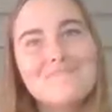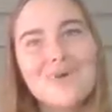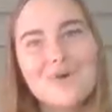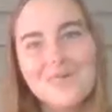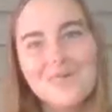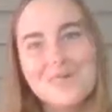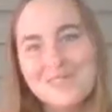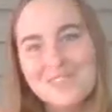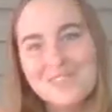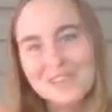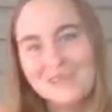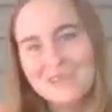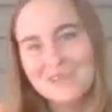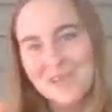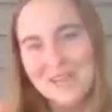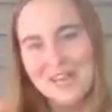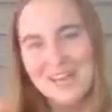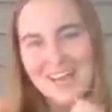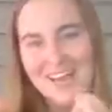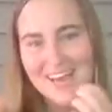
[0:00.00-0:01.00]
But when
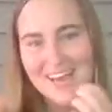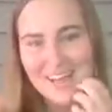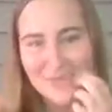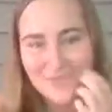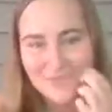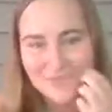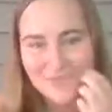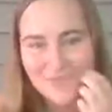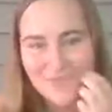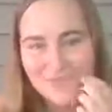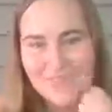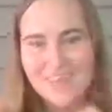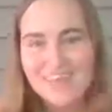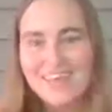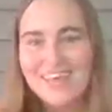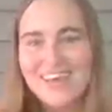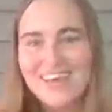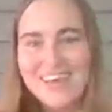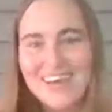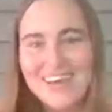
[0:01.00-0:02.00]
Sabina and Adam
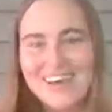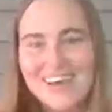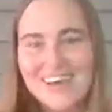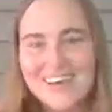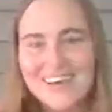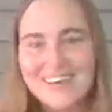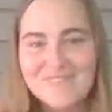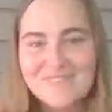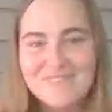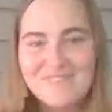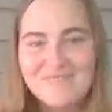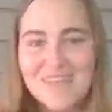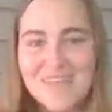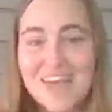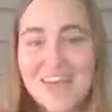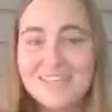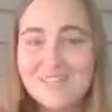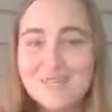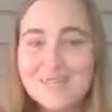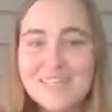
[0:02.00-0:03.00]

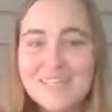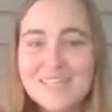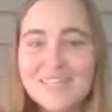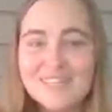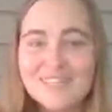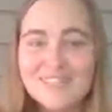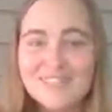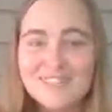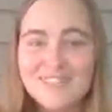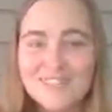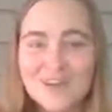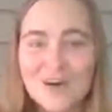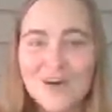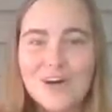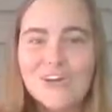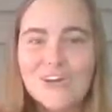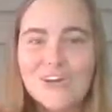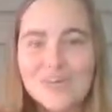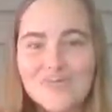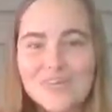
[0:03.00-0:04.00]
asked me to give this
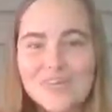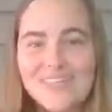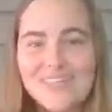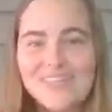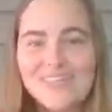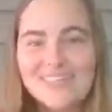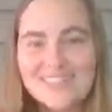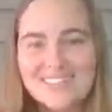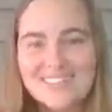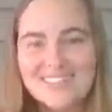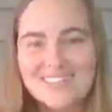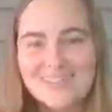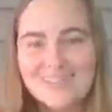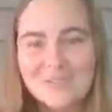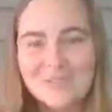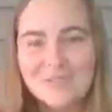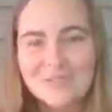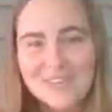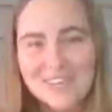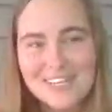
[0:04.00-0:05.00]
talk, I began to
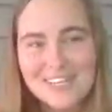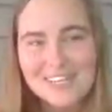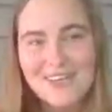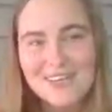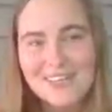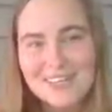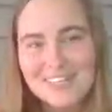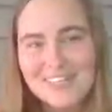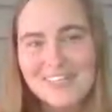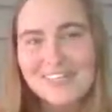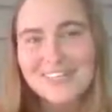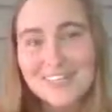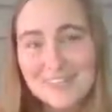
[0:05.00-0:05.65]
reflect on it,